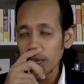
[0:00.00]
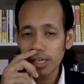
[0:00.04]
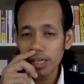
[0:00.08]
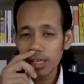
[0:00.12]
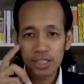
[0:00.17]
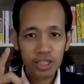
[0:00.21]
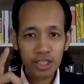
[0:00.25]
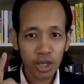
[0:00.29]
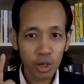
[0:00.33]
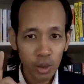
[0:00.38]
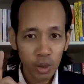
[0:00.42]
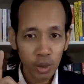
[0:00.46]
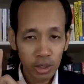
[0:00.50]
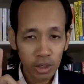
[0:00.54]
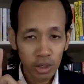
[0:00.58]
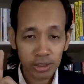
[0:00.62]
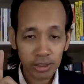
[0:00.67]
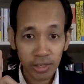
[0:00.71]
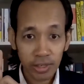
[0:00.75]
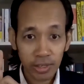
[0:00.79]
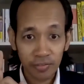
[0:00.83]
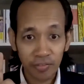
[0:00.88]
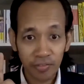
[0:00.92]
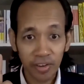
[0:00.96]
it is a good
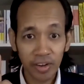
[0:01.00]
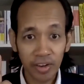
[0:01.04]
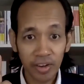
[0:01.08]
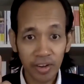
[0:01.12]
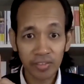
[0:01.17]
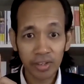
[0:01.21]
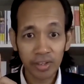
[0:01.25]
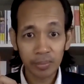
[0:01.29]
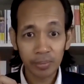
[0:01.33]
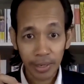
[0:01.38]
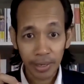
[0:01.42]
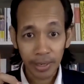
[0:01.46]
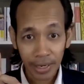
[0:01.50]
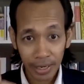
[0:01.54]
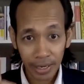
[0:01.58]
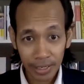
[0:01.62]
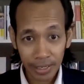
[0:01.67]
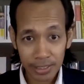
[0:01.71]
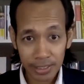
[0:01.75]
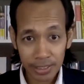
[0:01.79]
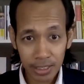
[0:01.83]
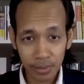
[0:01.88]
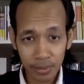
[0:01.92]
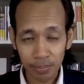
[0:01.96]
survival
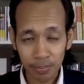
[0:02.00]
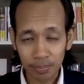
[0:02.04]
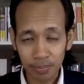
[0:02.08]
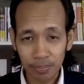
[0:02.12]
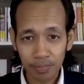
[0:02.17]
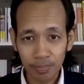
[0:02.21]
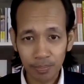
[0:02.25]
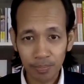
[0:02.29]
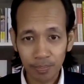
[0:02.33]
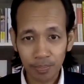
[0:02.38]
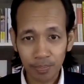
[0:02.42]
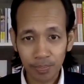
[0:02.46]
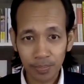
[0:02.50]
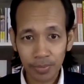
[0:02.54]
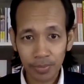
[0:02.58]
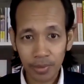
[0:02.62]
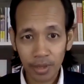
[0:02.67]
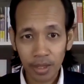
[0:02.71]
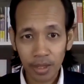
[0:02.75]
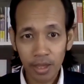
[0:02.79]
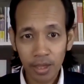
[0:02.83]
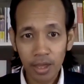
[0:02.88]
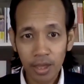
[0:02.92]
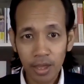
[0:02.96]
mechanism.
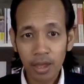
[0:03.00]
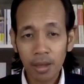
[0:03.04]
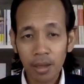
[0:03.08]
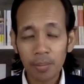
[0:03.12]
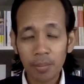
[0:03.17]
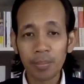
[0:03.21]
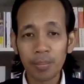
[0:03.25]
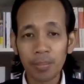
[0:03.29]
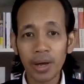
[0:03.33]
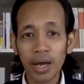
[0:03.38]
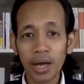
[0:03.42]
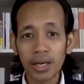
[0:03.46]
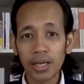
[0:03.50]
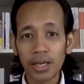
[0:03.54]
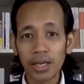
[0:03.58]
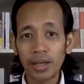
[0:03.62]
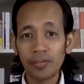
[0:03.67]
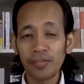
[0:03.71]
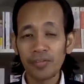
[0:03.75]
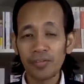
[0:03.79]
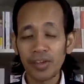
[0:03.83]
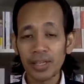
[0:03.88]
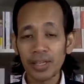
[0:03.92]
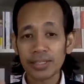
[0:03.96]
But
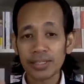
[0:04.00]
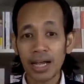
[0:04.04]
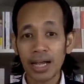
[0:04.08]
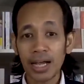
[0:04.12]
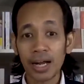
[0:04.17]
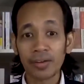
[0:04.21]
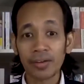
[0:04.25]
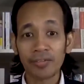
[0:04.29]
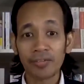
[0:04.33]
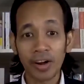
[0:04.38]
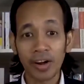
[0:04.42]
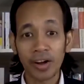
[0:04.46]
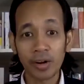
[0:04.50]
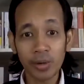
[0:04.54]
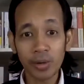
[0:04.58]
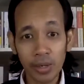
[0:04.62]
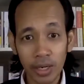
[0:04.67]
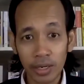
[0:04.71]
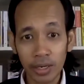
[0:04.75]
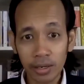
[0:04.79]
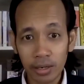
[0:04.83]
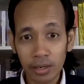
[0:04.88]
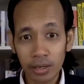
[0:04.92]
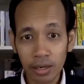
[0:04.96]
if it's
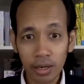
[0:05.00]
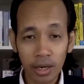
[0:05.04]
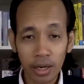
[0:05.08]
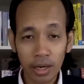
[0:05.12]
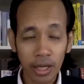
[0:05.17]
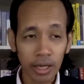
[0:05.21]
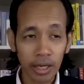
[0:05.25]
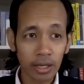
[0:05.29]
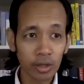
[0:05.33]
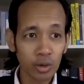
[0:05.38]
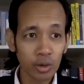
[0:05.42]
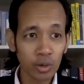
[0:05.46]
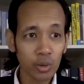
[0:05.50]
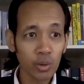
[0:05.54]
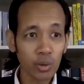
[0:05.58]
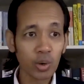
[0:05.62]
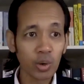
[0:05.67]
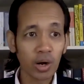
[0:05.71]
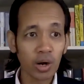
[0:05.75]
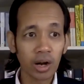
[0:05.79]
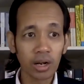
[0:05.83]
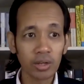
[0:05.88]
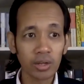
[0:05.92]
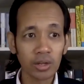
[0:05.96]
unfounded, like
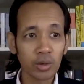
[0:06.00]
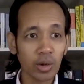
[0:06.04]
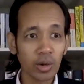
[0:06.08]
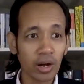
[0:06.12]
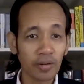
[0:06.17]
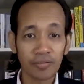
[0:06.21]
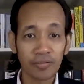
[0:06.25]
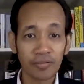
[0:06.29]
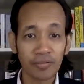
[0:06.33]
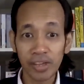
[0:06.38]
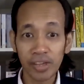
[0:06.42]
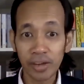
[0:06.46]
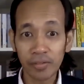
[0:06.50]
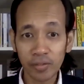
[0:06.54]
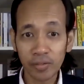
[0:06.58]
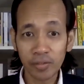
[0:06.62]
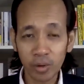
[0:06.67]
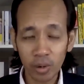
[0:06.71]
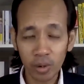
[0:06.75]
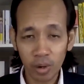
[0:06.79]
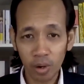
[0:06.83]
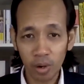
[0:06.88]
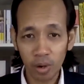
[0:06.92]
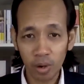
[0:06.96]
you are, you are
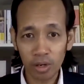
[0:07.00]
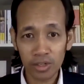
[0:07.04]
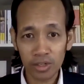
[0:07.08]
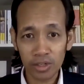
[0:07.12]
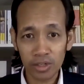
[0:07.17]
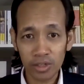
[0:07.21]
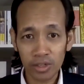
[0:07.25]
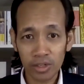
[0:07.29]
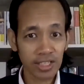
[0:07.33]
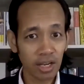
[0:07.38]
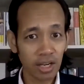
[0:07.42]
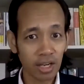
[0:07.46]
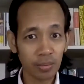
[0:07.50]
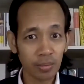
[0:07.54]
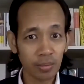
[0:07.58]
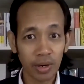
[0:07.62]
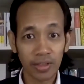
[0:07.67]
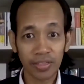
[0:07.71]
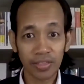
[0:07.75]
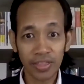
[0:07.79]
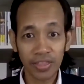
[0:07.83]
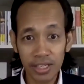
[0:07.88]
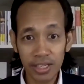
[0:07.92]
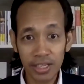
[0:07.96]
fearful or stressed out
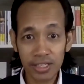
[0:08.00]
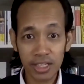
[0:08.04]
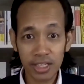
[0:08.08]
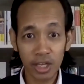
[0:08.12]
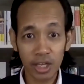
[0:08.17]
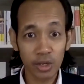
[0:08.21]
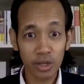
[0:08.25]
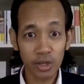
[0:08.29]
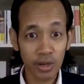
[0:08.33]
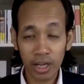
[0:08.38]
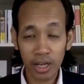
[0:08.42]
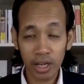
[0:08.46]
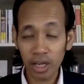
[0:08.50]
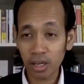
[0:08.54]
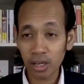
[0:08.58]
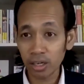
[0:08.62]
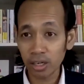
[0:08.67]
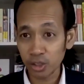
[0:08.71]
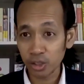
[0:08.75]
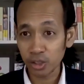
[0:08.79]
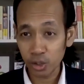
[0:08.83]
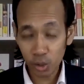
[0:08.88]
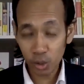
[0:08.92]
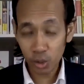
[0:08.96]
about things that you cannot
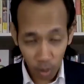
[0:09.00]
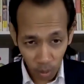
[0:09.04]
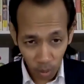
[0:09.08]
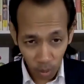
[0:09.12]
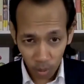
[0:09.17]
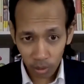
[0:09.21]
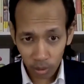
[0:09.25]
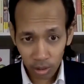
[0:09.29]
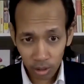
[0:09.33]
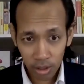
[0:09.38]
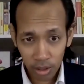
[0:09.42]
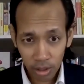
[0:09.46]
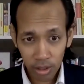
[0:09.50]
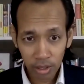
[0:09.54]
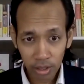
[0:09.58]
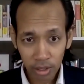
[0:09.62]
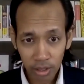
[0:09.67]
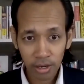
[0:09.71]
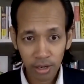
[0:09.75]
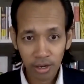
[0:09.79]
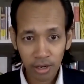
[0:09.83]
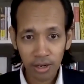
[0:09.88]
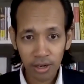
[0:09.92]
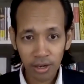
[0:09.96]
control,
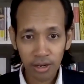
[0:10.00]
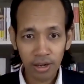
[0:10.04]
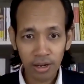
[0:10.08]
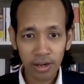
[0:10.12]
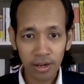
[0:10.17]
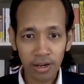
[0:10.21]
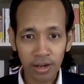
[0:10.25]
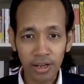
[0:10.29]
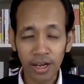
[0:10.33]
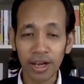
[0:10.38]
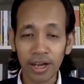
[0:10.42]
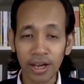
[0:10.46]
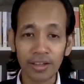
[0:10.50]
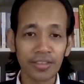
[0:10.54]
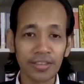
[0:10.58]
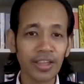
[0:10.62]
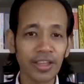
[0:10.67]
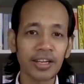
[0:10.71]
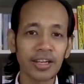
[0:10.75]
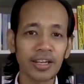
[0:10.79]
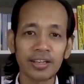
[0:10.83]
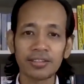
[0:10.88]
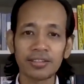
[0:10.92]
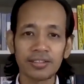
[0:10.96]
uh,
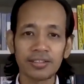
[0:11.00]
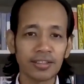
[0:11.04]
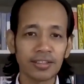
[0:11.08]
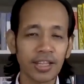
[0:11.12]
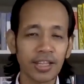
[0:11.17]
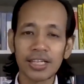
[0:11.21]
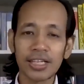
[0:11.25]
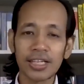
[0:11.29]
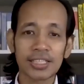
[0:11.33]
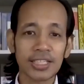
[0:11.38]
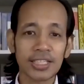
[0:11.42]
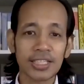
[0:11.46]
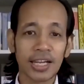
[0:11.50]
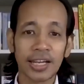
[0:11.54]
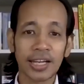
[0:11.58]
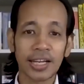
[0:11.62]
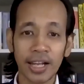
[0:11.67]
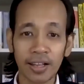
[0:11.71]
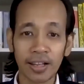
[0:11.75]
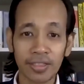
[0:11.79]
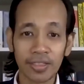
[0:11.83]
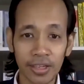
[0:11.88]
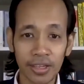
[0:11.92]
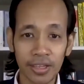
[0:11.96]
then that is
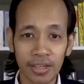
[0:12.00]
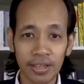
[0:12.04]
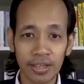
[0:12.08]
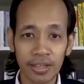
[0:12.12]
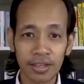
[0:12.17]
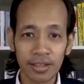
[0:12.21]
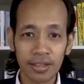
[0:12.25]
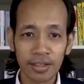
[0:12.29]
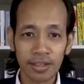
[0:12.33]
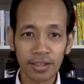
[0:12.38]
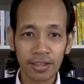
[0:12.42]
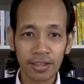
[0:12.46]
unhealthy.